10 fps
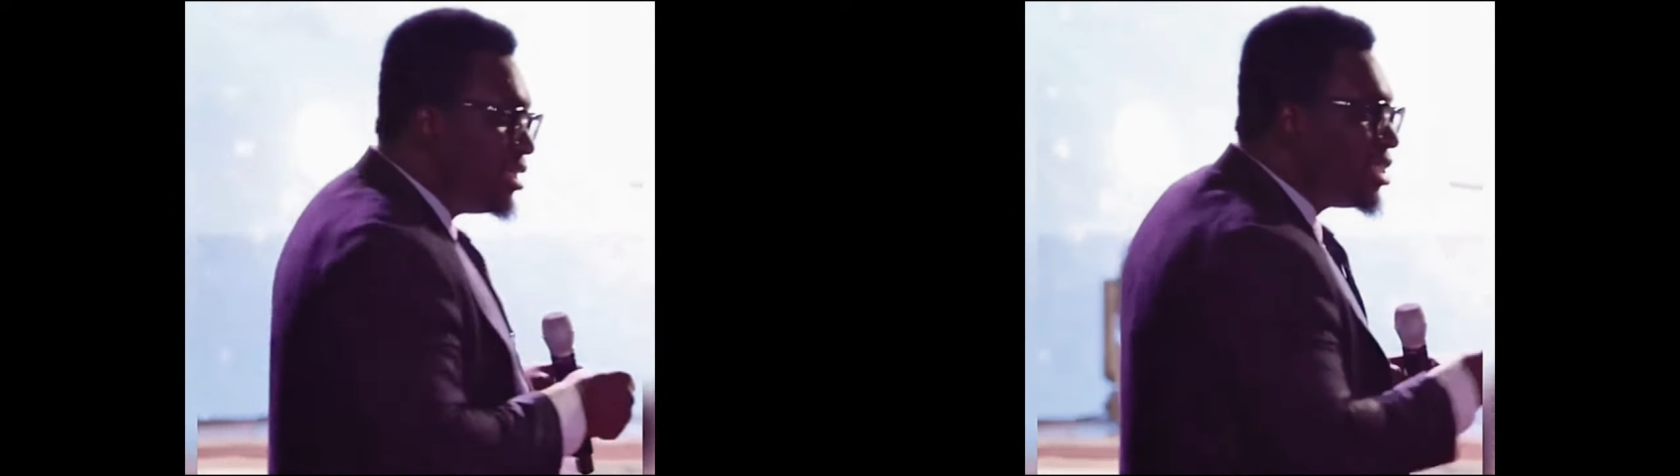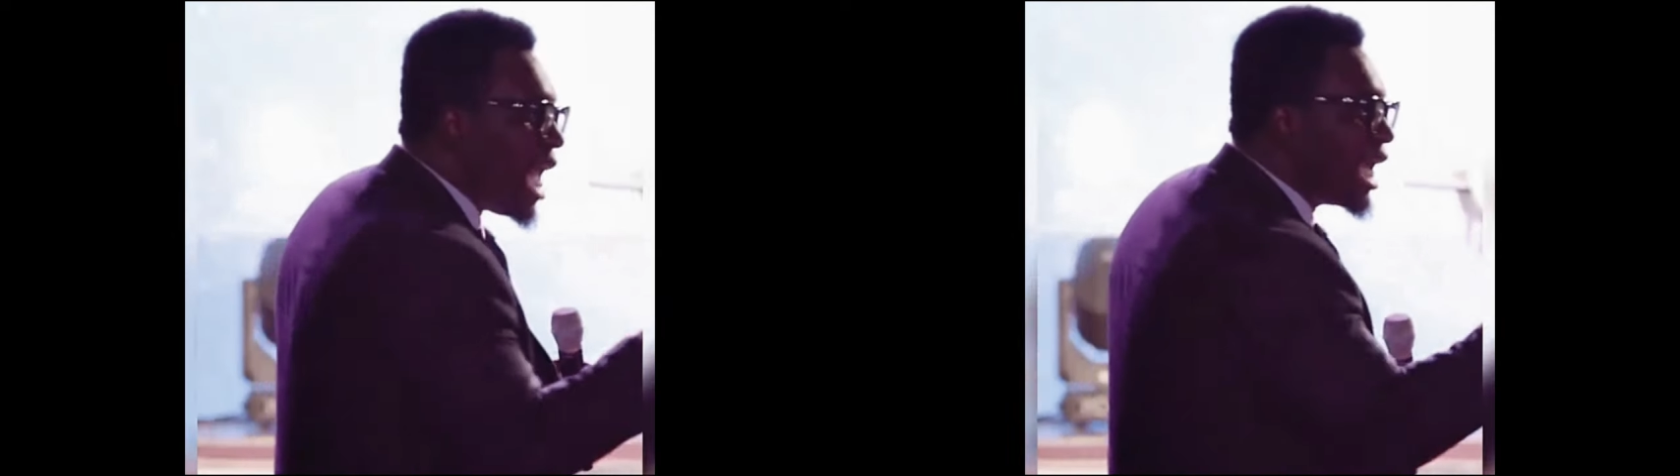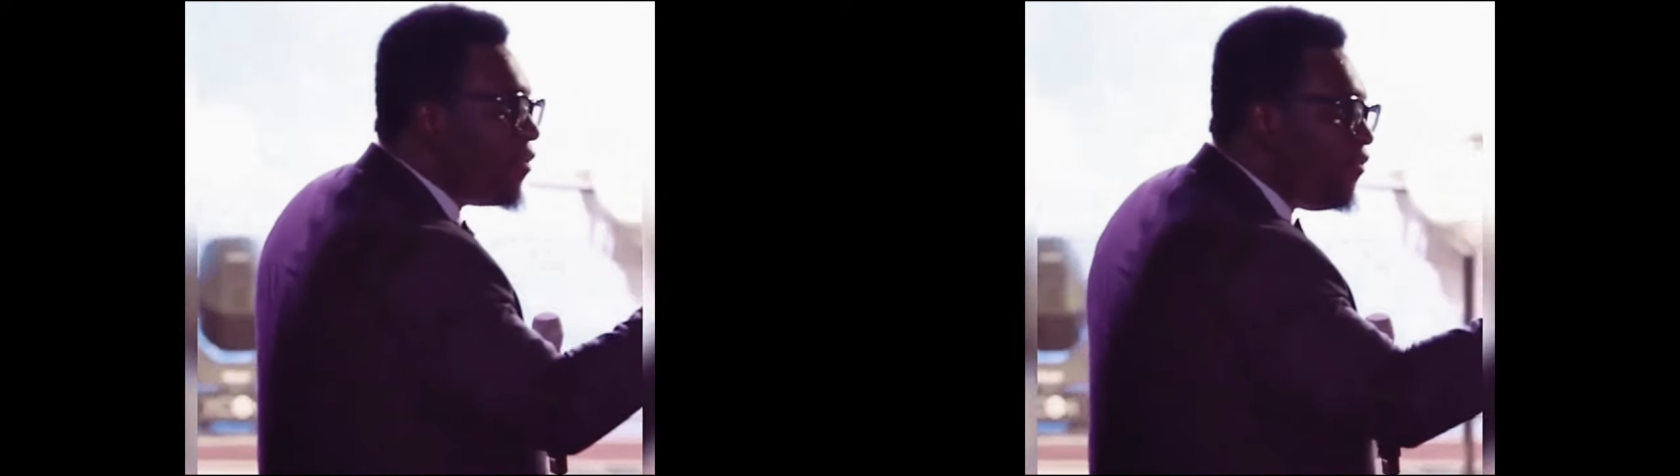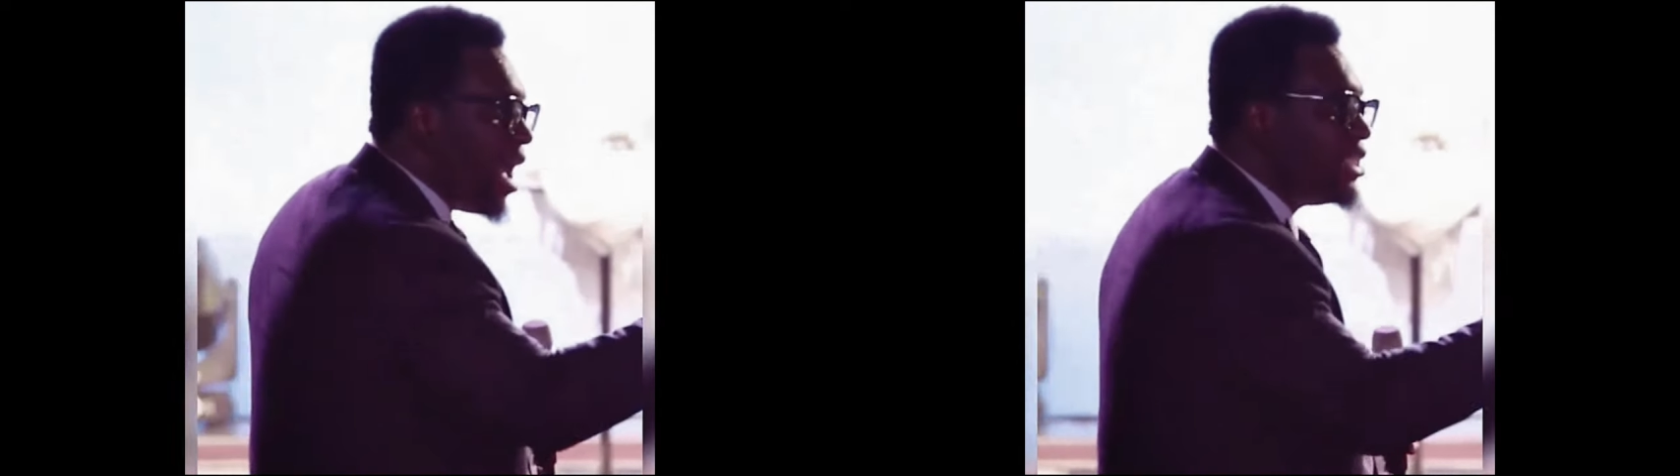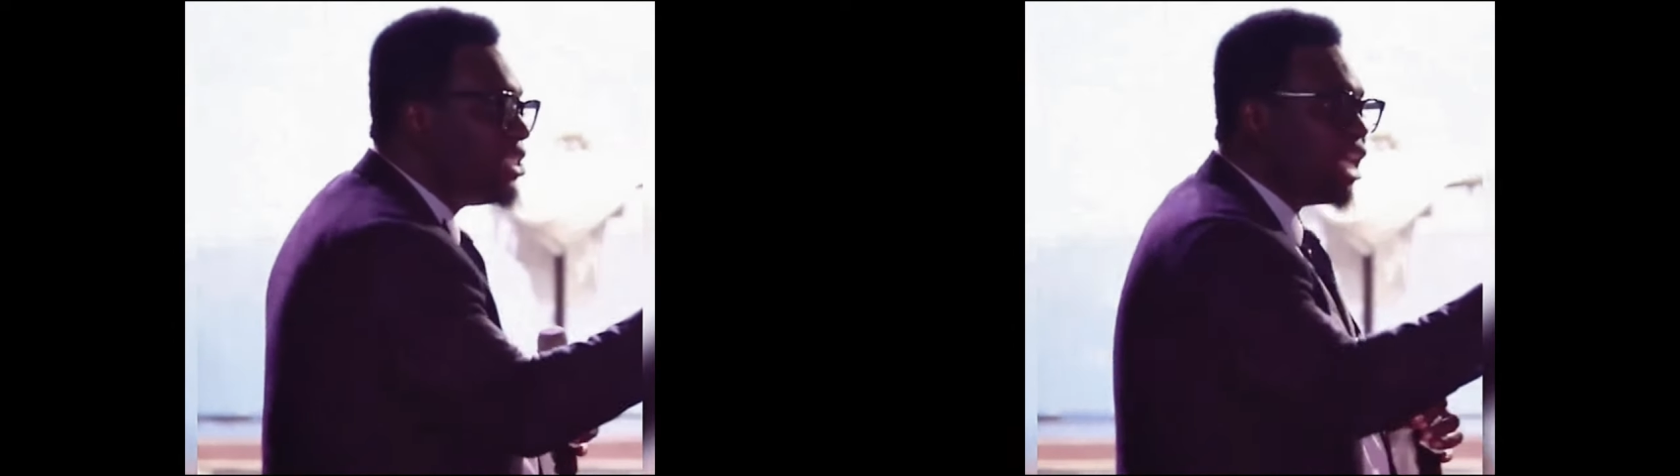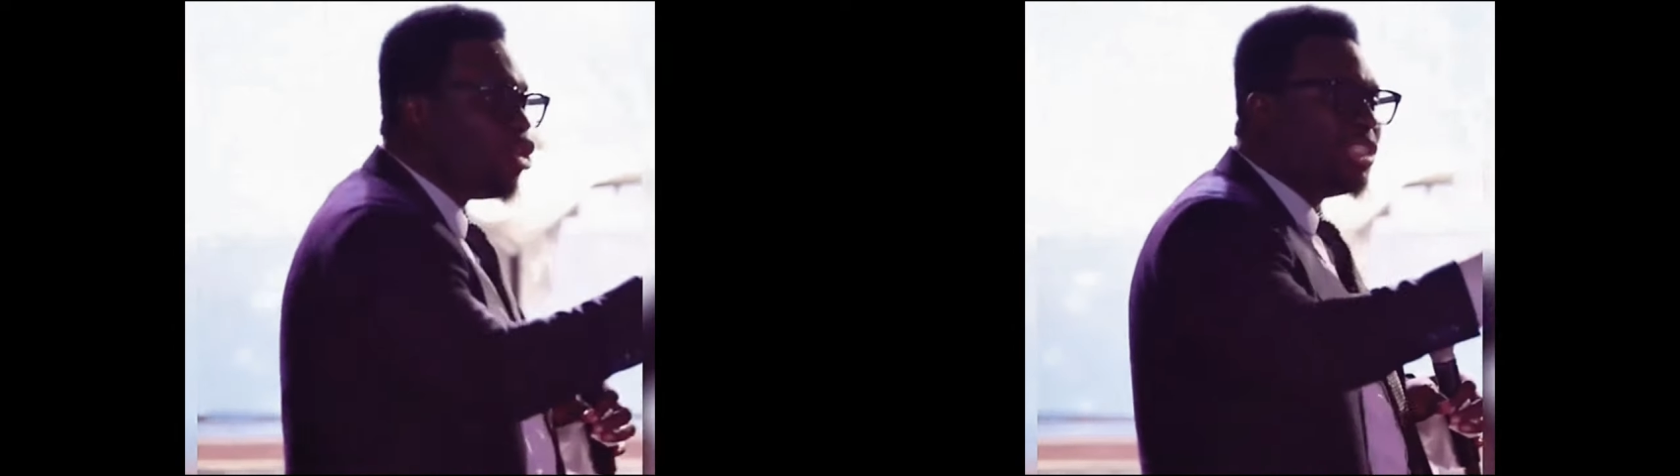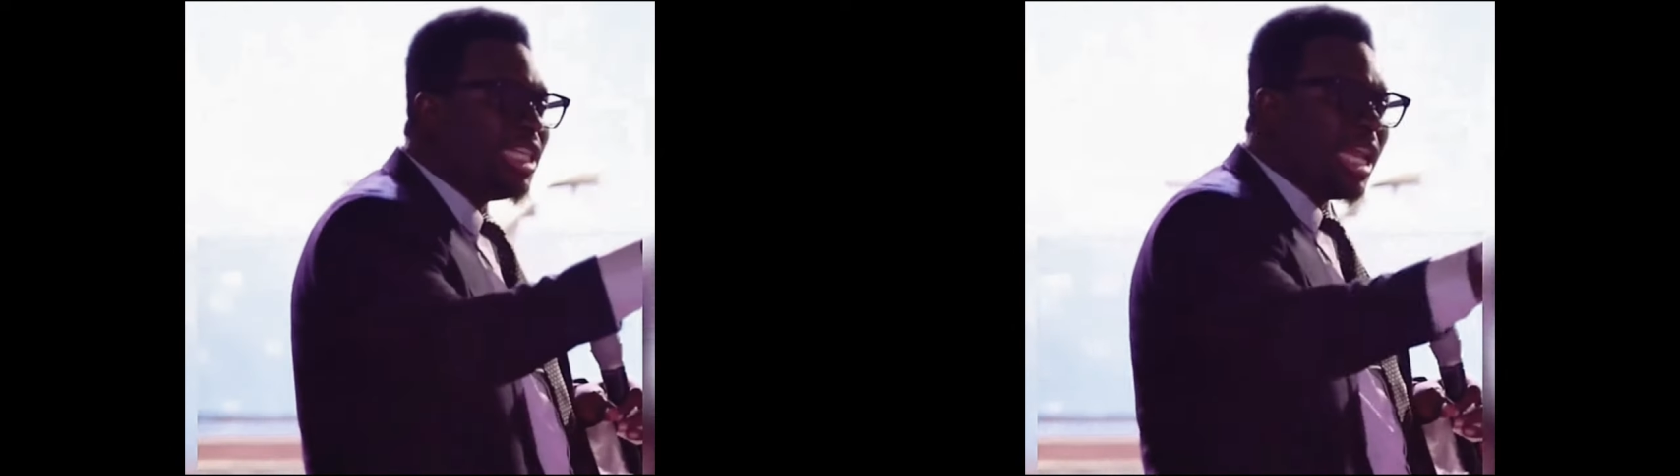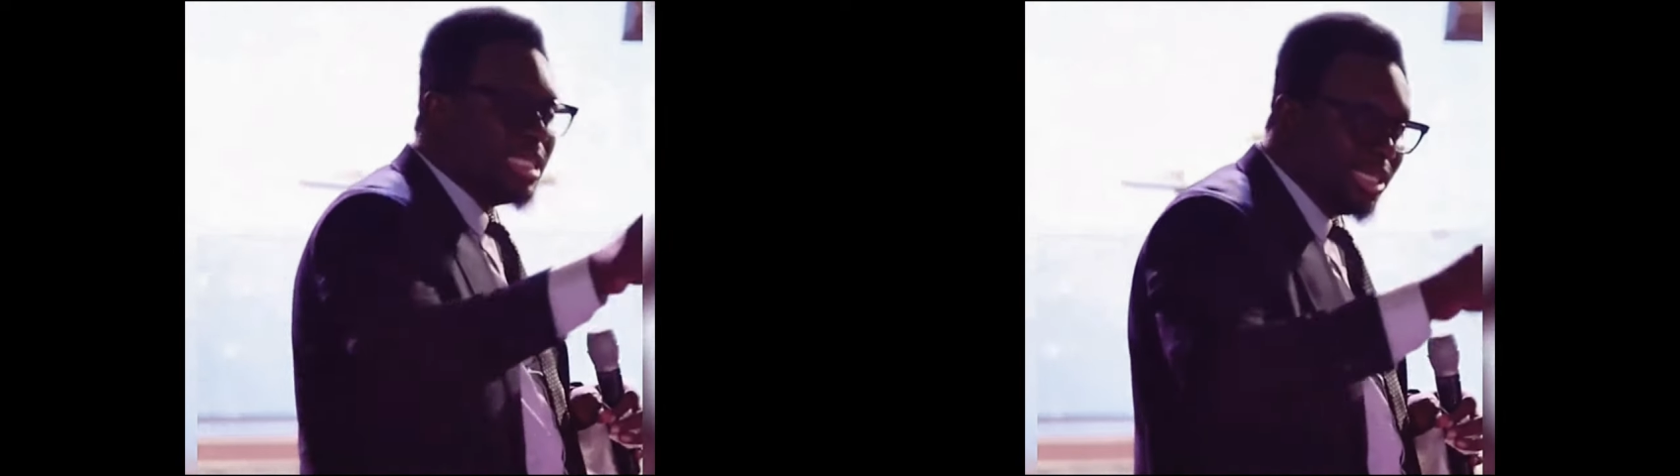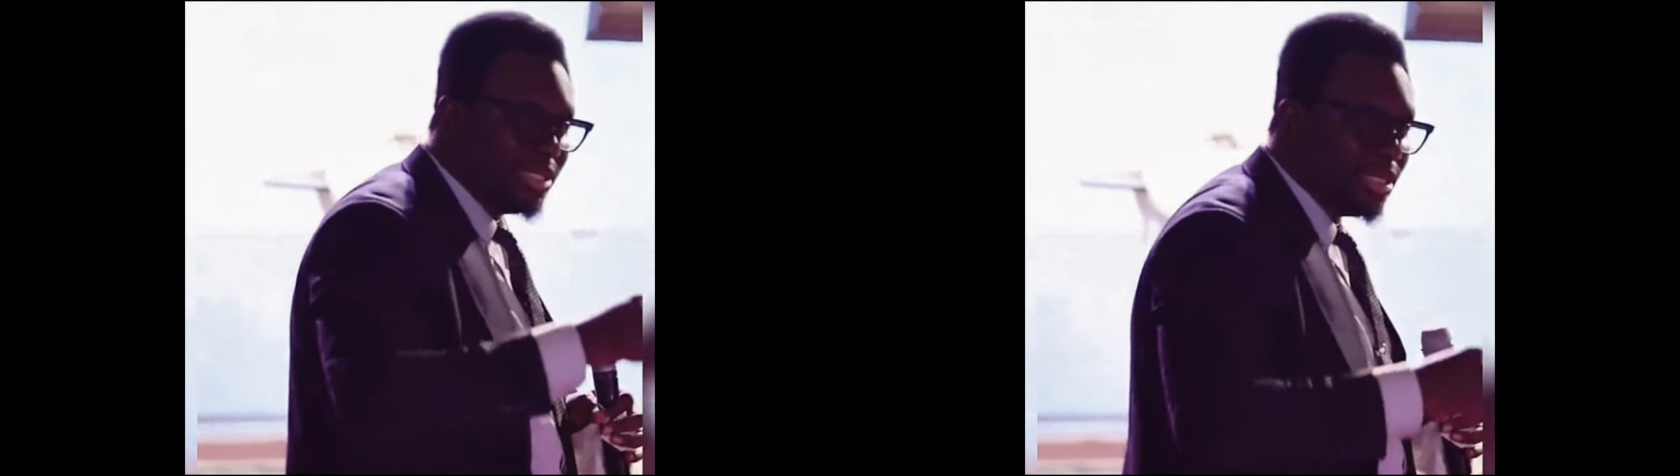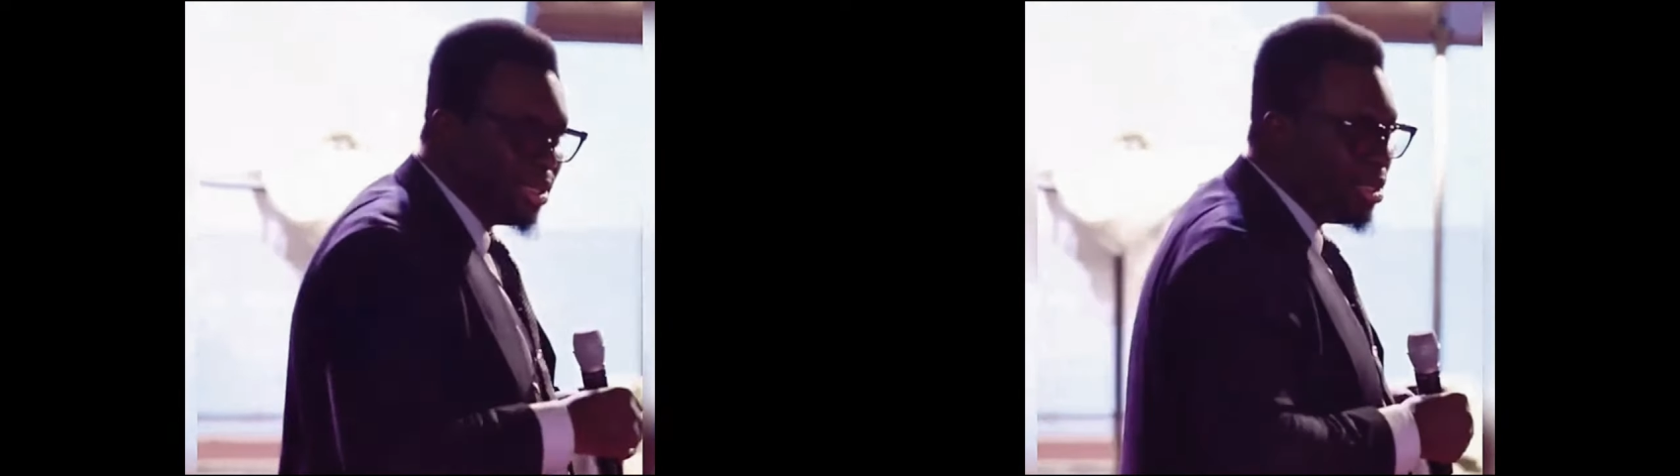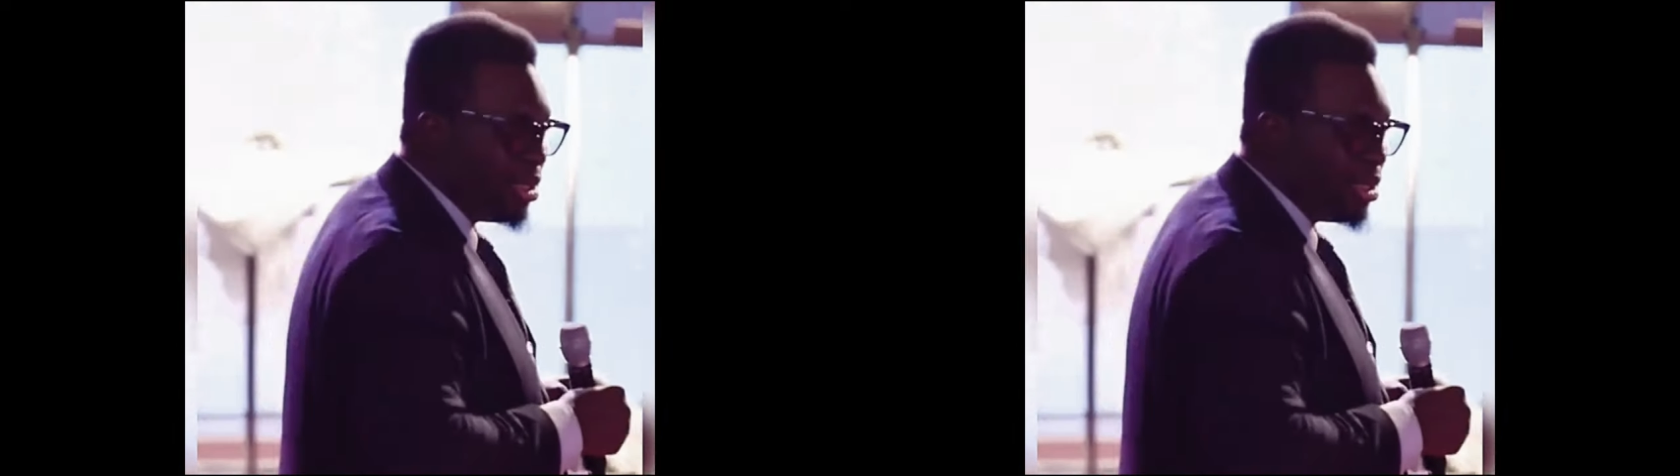Sacrifices and ordinances.